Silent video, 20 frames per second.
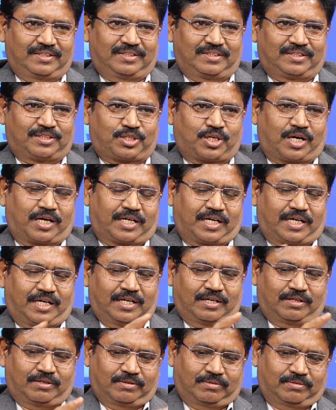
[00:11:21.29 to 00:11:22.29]
Started
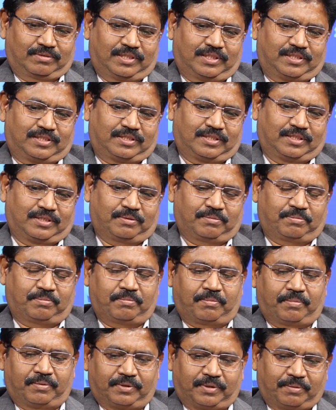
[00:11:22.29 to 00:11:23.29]
this
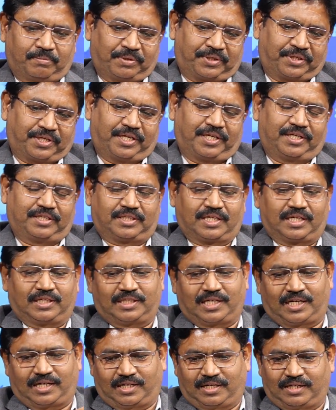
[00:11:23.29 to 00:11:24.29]
the machines, and
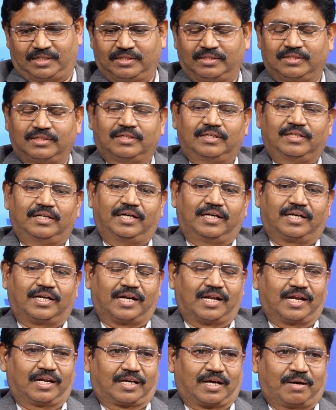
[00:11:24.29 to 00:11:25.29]
then
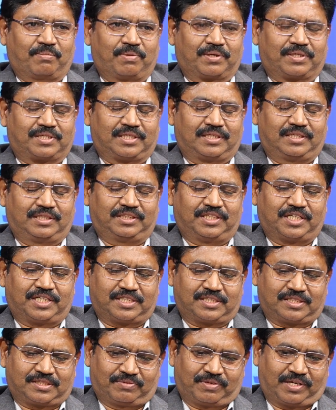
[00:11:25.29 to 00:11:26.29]
internal combustion
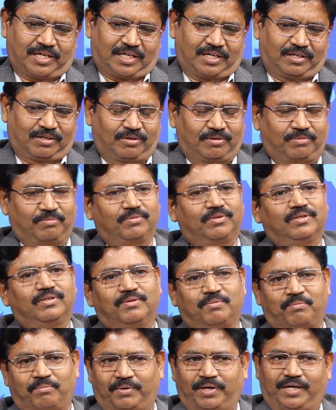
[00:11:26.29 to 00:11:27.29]
engines were
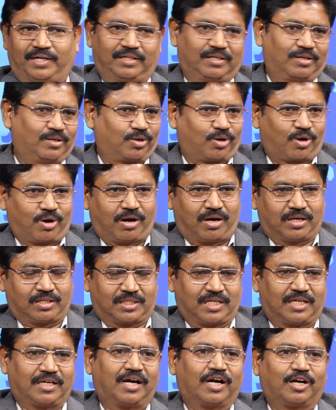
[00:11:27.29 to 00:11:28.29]
made
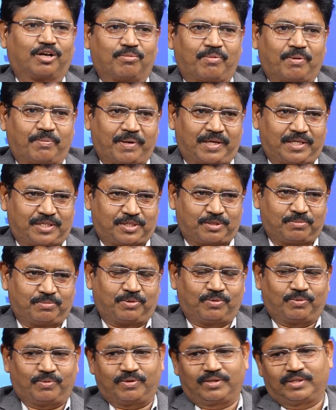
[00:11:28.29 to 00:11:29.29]
cars and automobiles to
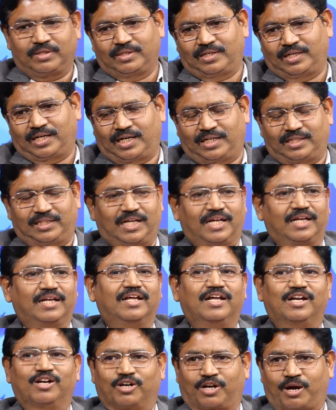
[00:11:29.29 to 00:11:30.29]
move, and
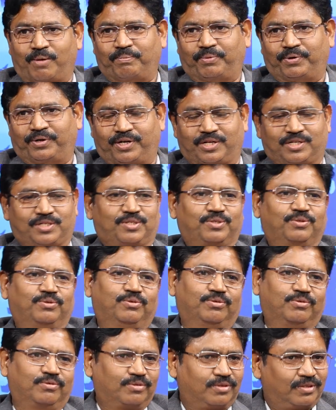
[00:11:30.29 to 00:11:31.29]
then computers
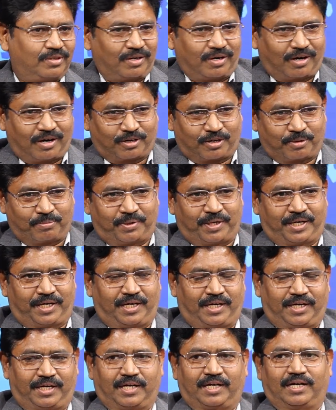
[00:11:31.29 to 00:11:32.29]
to
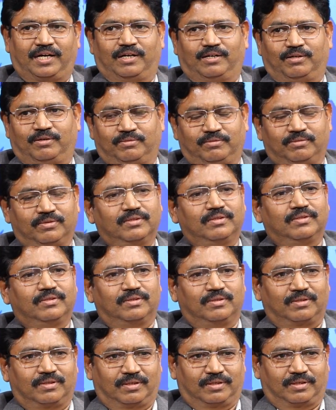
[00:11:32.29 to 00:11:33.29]
automate, and
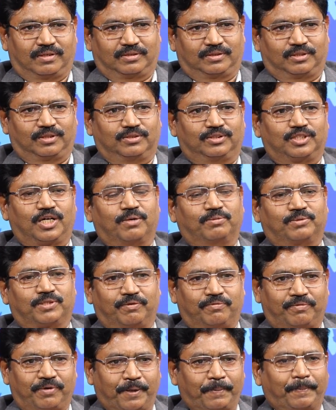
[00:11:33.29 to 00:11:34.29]
the jobs
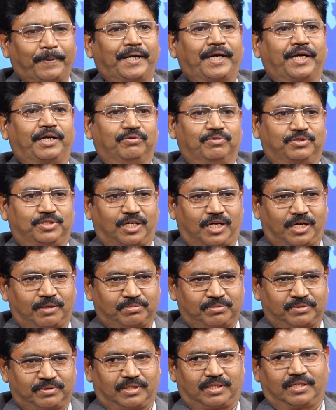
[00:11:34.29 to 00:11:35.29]
of repetitive
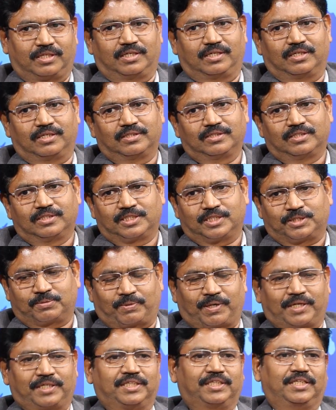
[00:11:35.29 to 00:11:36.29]
jobs or
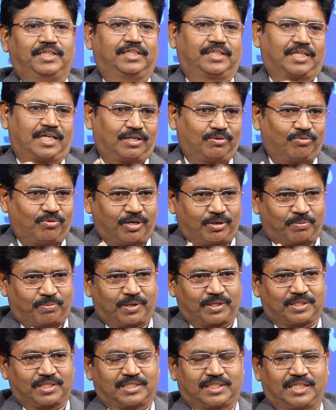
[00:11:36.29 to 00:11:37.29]
spreadsheet and word
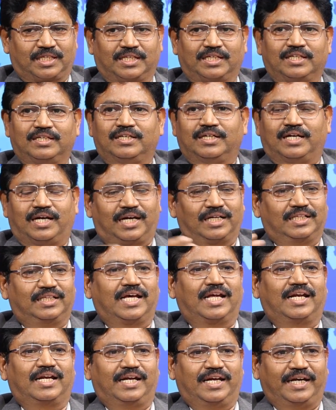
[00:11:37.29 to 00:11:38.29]
processing, and
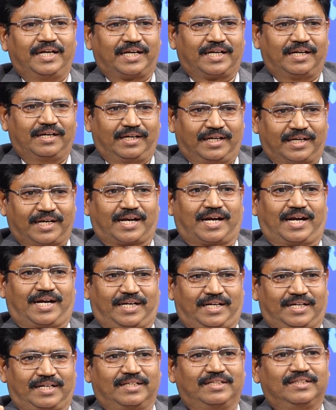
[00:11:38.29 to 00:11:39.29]
then
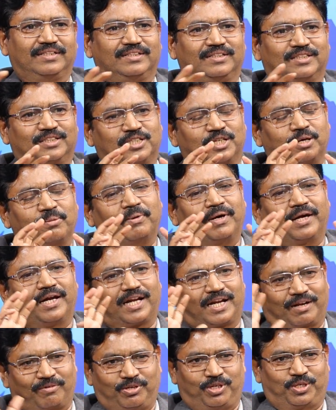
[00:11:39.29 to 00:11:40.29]
internet so made
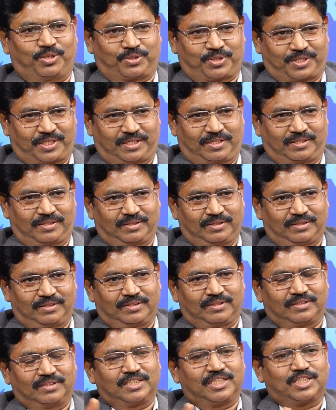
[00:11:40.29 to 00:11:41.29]
a revolution.
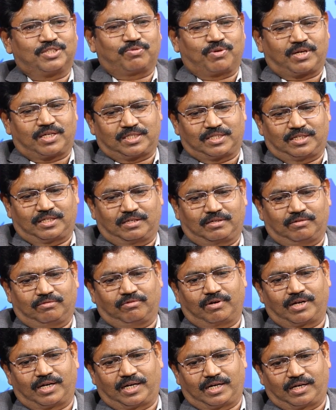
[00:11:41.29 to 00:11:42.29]
This was
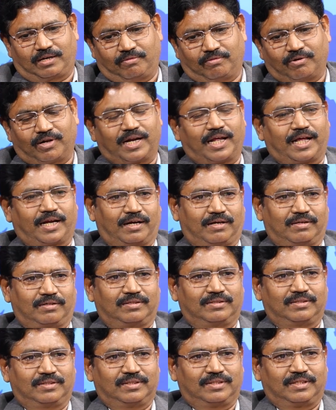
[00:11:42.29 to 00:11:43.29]
one era,
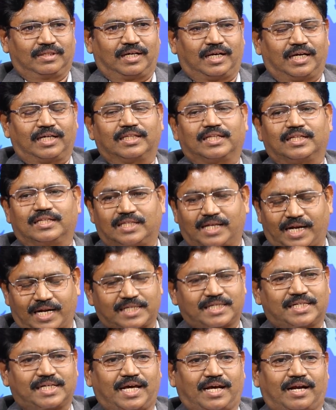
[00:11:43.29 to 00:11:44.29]
and the
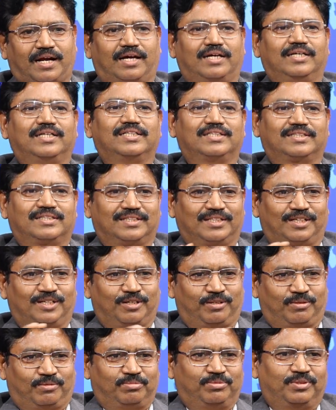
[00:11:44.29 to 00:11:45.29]
next era is
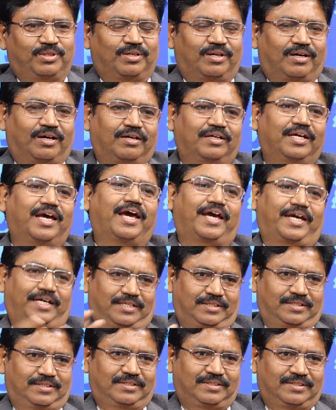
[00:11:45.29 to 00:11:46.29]
the AI,
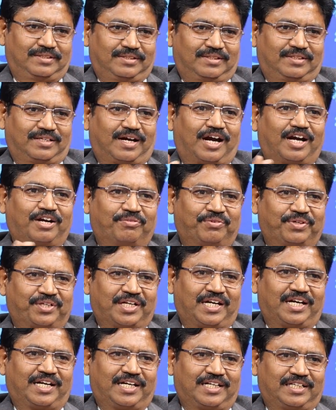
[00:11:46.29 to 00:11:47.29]

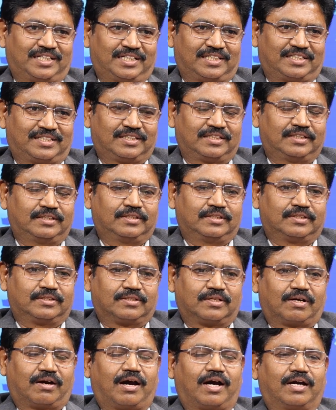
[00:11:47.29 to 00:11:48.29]
artificial intelligence.
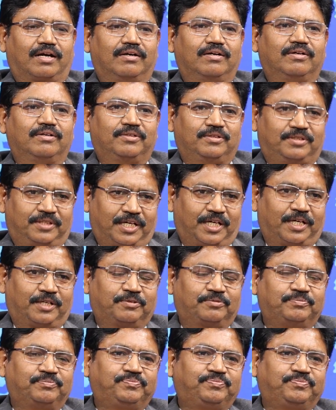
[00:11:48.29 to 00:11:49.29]
So yeah.